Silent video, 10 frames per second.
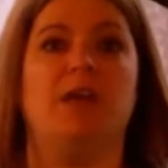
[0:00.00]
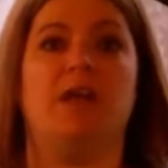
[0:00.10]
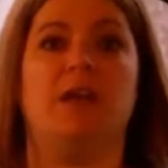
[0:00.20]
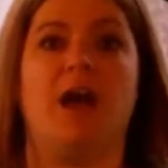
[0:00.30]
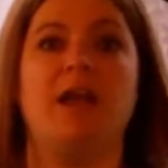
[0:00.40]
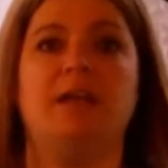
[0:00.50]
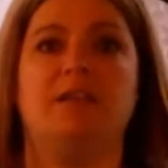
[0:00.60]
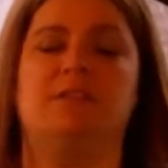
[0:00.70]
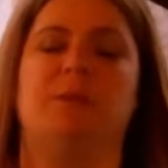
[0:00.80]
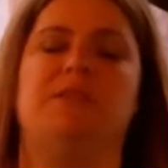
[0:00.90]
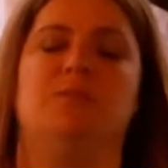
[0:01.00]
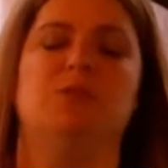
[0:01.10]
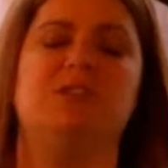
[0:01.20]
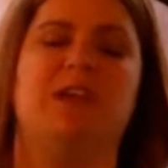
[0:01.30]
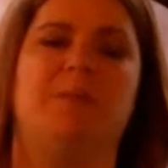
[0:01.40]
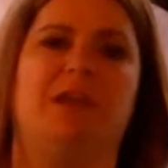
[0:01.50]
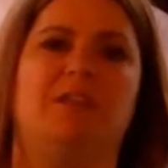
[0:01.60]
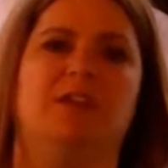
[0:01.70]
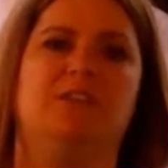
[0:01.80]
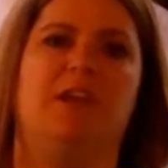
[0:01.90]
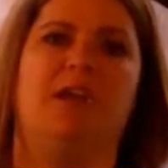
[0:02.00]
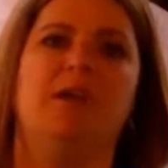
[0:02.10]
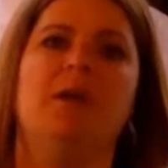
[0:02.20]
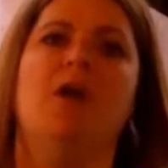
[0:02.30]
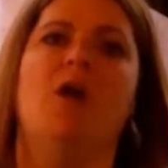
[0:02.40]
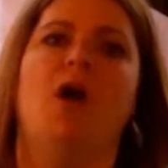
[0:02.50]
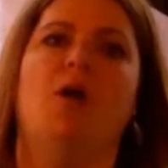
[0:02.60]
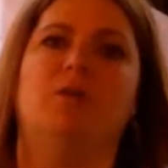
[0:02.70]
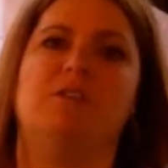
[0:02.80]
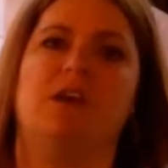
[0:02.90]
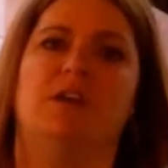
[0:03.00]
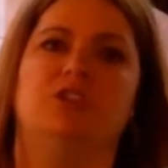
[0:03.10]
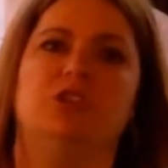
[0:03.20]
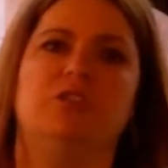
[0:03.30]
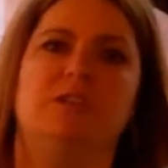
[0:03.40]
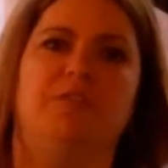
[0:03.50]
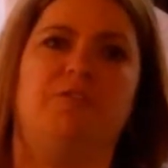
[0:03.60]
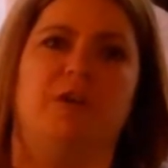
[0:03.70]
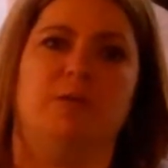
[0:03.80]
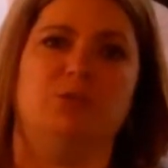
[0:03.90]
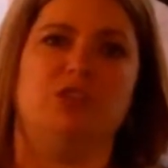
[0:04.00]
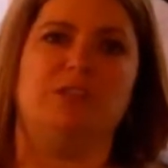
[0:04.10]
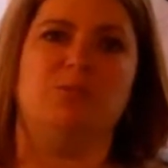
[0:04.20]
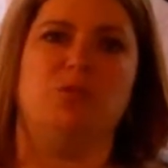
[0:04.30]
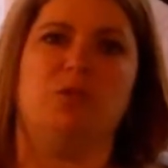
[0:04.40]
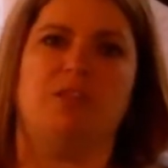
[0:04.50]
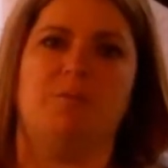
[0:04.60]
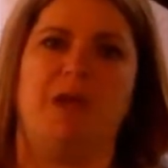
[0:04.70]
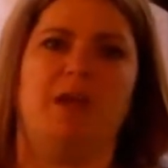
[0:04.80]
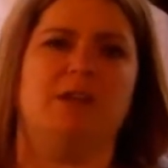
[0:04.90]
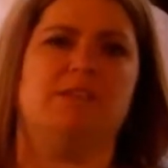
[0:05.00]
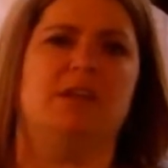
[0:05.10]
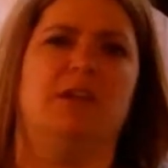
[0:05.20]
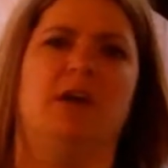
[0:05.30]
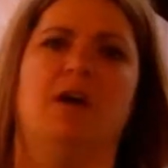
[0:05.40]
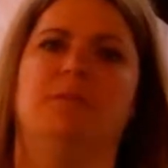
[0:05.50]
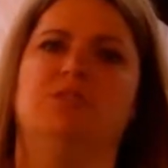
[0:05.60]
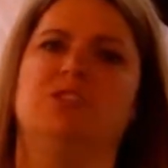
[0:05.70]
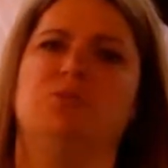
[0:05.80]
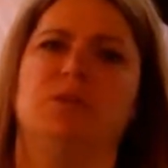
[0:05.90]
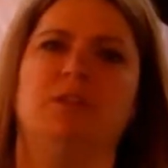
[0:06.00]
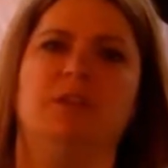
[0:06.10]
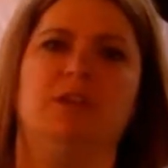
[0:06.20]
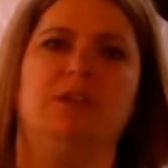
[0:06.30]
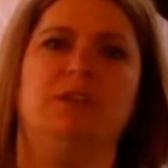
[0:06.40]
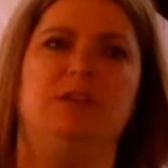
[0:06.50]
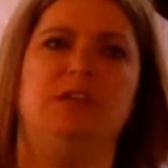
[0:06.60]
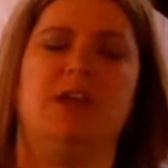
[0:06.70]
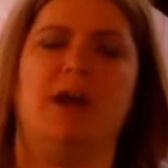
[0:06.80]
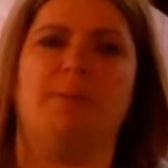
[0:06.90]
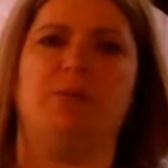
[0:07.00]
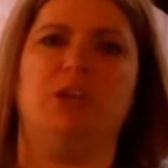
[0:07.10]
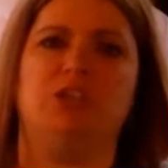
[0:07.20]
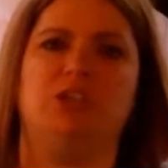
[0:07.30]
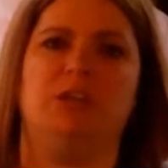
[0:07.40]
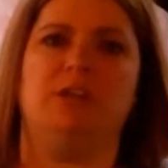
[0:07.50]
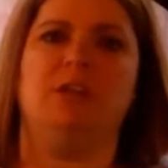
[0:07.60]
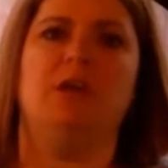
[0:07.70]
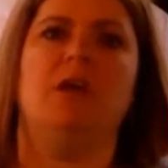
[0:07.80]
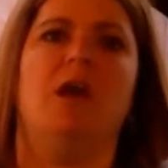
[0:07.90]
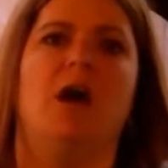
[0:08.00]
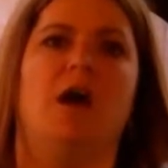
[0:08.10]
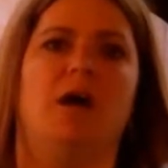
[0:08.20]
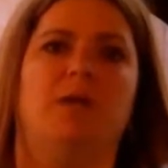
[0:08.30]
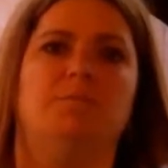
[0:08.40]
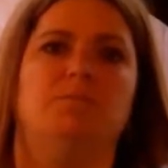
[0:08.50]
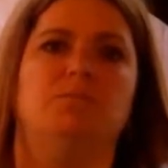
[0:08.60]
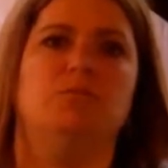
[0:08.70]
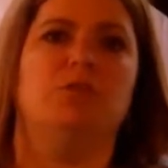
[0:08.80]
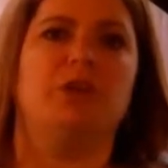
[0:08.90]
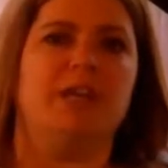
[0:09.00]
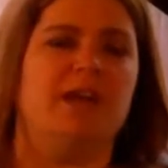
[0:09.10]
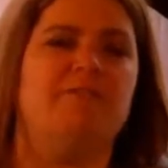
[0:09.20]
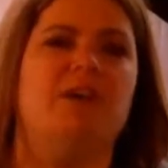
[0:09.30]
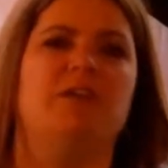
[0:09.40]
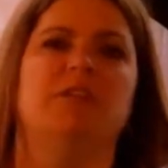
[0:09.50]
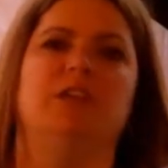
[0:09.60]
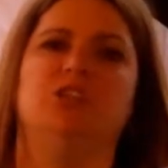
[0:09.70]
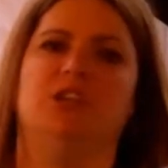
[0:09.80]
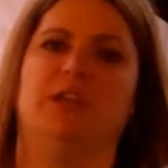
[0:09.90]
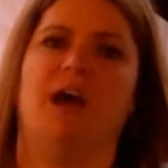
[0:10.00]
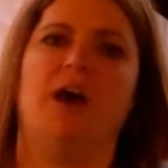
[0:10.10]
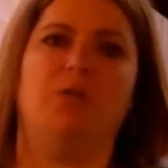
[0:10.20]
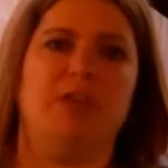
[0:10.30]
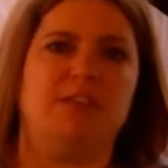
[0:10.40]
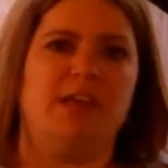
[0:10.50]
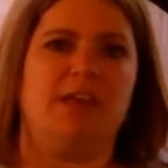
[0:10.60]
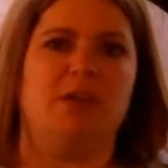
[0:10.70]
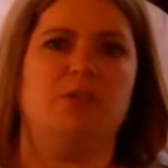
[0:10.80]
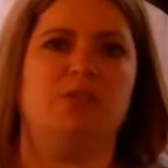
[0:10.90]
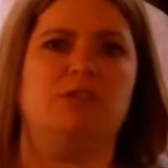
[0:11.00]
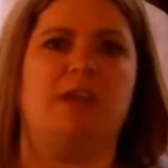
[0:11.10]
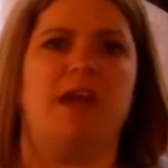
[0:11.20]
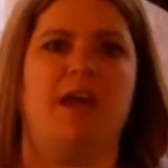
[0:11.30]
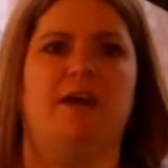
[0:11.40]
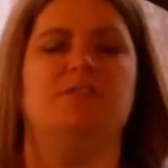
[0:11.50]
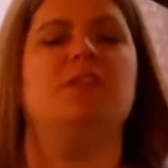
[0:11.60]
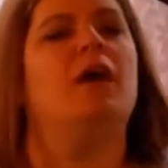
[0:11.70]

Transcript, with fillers: that I spent the most time at that day was a Jersey farm just north of Madison. Just really neat operation, looking at ventilation, how they take care of those calves,